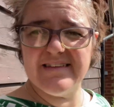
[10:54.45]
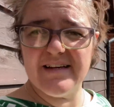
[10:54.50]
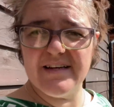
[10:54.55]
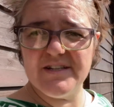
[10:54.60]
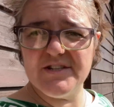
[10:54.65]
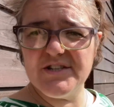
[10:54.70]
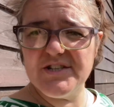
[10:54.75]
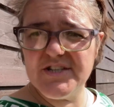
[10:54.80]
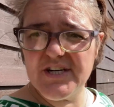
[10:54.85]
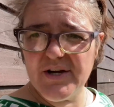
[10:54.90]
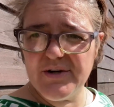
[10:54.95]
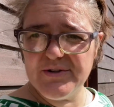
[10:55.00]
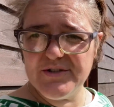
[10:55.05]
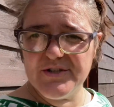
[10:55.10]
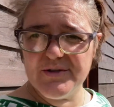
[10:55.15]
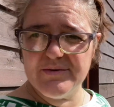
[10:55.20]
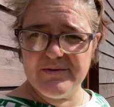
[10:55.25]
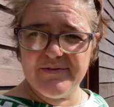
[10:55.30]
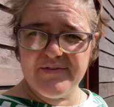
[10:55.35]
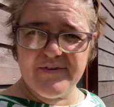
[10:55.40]
So it just shows
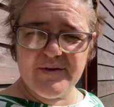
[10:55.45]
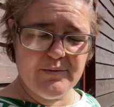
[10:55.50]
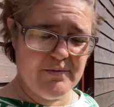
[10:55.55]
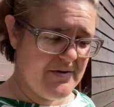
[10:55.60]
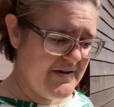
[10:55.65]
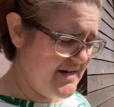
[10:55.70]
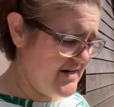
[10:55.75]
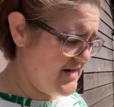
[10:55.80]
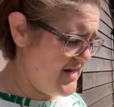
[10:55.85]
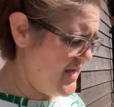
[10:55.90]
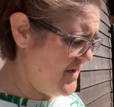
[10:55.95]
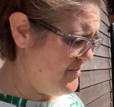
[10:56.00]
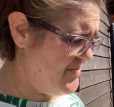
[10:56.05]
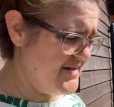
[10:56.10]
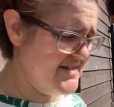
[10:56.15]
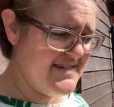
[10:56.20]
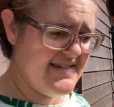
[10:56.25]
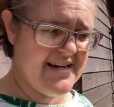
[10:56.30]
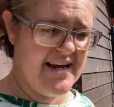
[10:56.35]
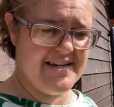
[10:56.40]
you, if you were in an
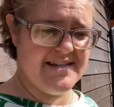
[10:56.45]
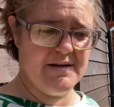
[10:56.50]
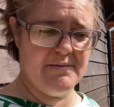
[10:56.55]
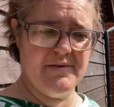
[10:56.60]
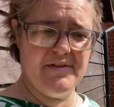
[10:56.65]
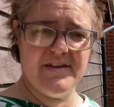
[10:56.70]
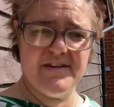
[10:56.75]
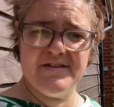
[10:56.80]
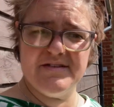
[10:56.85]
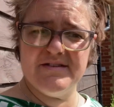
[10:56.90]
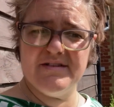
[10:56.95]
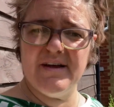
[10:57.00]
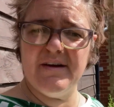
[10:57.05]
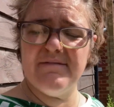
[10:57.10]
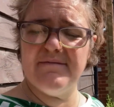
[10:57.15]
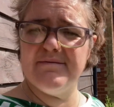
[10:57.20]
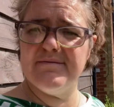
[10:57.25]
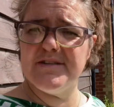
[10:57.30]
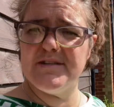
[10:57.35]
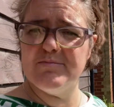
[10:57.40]
urban setting with
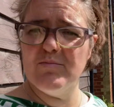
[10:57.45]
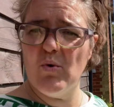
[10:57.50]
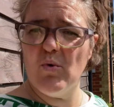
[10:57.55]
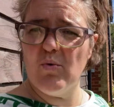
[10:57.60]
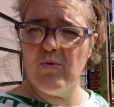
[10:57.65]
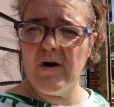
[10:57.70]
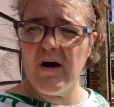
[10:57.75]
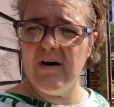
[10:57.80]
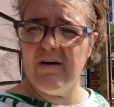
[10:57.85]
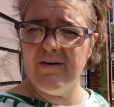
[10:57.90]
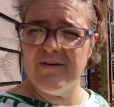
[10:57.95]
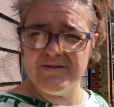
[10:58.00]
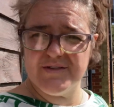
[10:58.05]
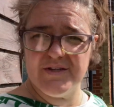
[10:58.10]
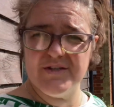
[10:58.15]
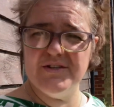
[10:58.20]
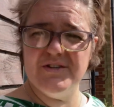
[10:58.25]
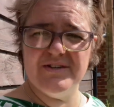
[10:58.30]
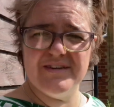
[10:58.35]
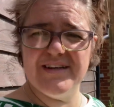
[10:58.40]
a small
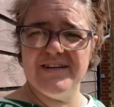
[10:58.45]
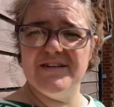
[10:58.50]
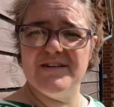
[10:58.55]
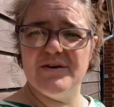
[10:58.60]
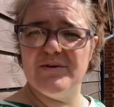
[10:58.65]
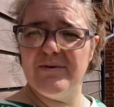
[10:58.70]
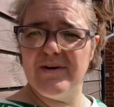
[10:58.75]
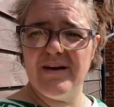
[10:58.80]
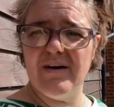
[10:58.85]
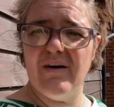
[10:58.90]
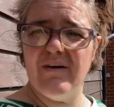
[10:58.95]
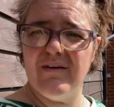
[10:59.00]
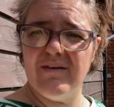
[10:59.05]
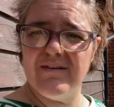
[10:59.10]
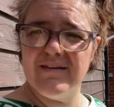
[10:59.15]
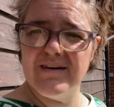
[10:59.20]
garden, you can do a lot.